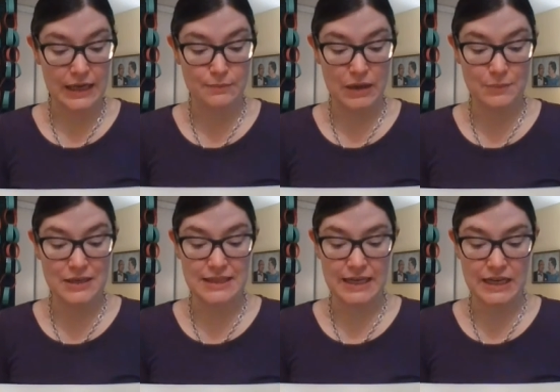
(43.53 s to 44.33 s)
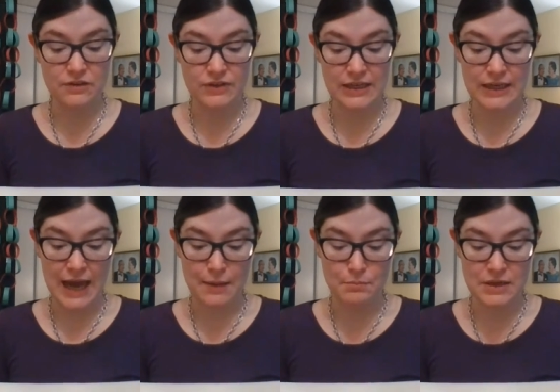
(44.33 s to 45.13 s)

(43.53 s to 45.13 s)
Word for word: It may be in the evening, at